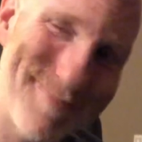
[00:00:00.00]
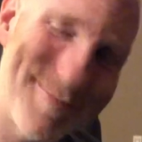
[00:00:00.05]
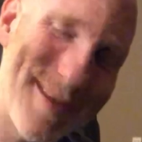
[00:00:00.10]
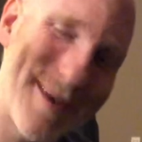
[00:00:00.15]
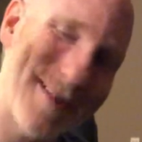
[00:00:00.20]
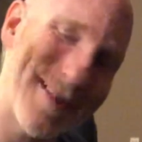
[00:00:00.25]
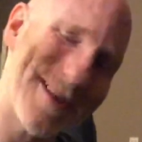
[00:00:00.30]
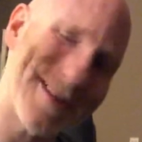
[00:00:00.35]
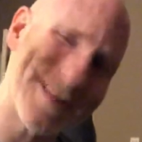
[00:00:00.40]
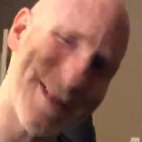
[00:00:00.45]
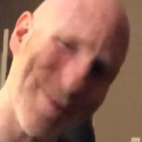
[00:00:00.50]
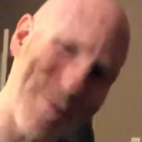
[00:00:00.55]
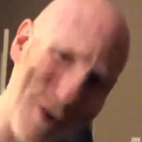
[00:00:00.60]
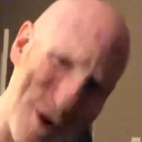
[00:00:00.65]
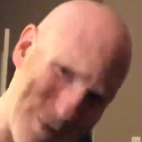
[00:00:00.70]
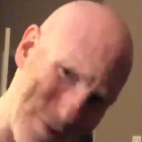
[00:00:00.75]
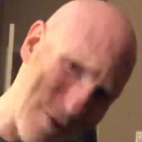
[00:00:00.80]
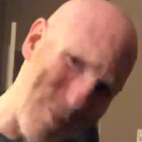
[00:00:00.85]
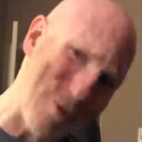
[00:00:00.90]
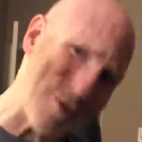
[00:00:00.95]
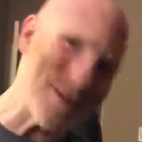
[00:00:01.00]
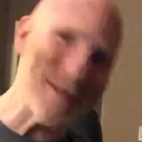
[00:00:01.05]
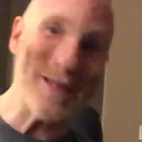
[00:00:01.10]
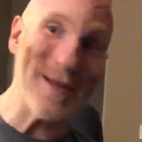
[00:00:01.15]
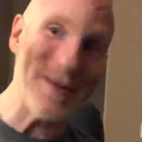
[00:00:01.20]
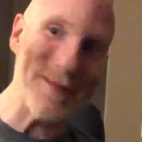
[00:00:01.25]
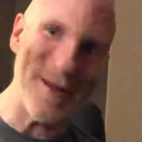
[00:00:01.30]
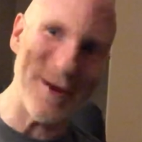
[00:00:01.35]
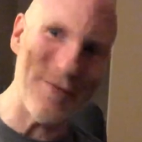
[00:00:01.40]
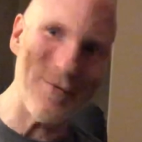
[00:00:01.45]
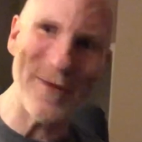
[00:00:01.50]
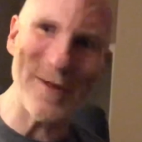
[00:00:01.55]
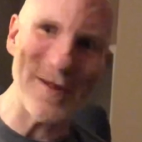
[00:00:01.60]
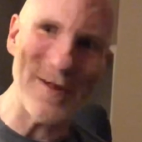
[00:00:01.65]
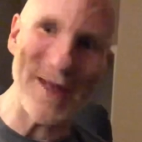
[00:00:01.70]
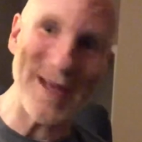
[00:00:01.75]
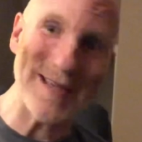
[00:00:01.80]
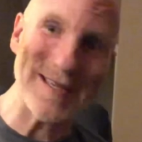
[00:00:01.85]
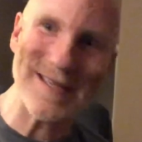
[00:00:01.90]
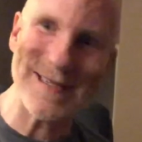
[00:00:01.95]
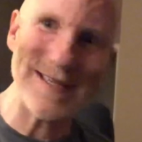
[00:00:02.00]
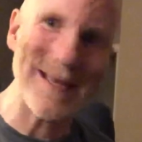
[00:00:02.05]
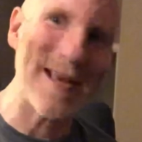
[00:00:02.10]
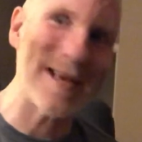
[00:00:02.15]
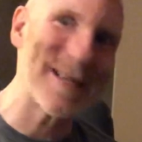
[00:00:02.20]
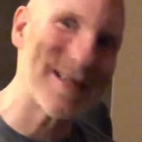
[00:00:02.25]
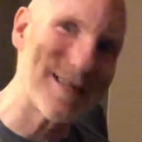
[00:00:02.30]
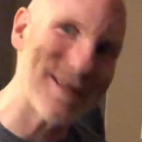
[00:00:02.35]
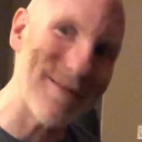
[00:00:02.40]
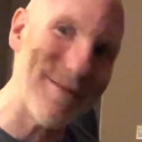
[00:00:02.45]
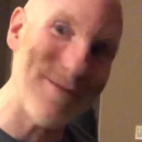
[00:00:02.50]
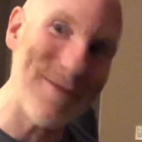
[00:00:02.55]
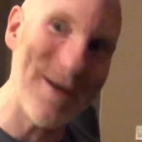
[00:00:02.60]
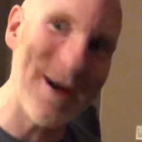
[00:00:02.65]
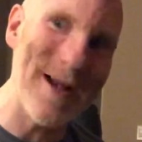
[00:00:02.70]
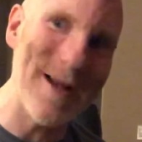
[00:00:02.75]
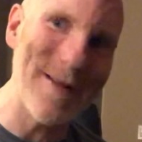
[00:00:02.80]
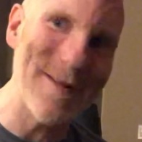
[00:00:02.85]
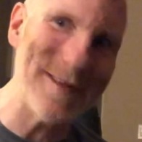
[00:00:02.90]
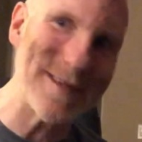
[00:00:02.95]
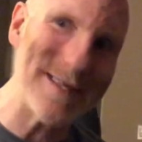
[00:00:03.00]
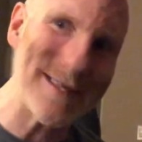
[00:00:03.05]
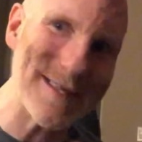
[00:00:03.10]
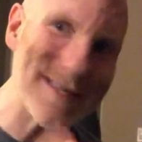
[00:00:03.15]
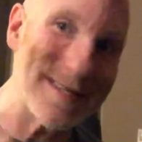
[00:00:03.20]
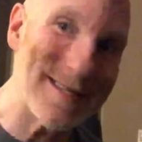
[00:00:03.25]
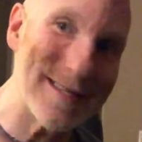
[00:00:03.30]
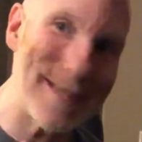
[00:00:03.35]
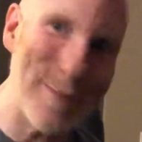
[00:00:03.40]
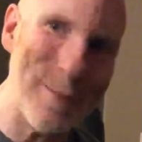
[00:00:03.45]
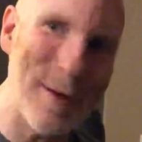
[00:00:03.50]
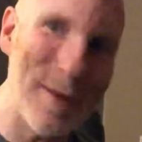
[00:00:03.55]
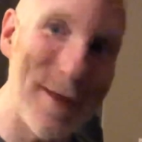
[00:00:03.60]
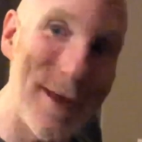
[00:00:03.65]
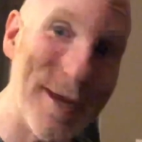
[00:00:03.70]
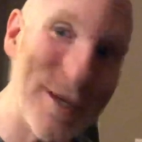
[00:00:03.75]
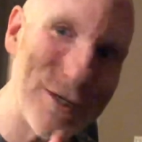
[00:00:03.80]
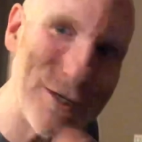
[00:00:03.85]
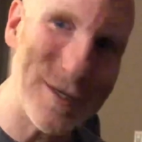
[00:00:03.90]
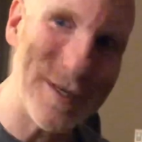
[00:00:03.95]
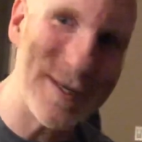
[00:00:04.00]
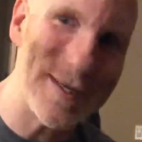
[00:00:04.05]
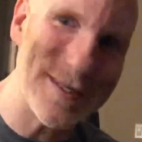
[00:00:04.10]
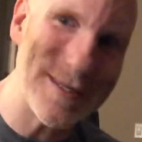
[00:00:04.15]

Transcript: Like that's that part of our personality that really likes sex and violence and stimulation